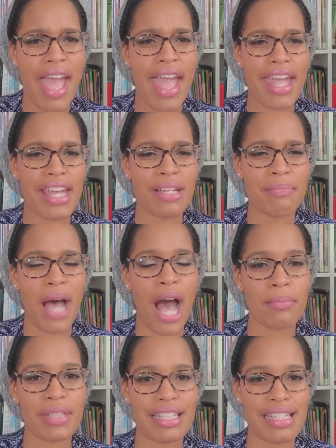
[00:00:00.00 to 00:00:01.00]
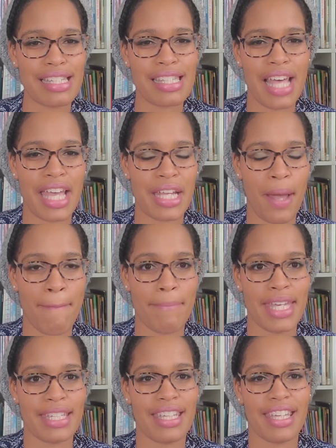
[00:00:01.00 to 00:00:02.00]
and Pumpkin's like
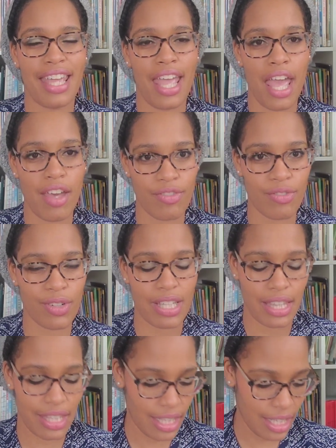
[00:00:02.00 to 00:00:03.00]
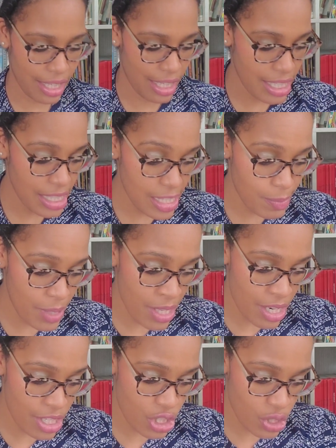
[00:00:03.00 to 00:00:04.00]
making everything. It's
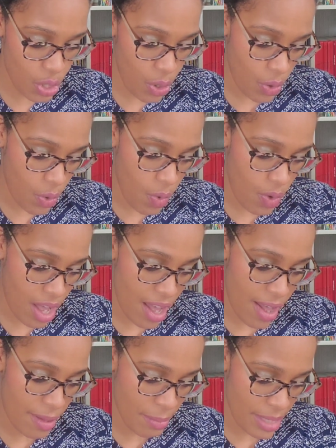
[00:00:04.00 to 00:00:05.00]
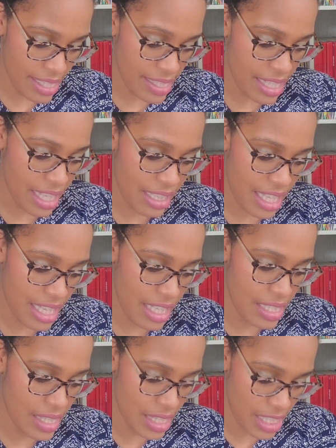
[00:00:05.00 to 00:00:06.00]
been so amazing, like
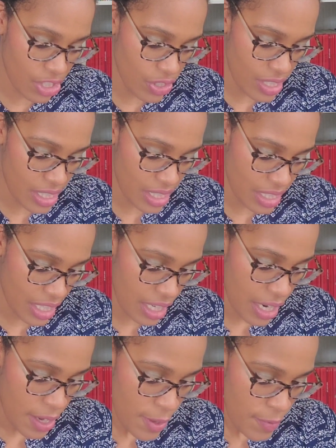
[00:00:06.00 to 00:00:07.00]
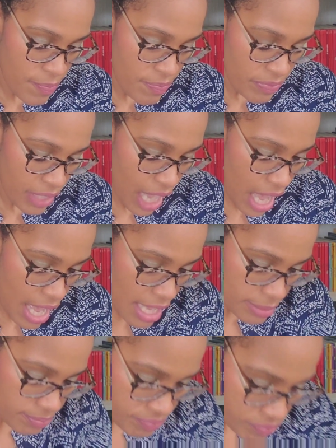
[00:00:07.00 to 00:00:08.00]
seriously. Um,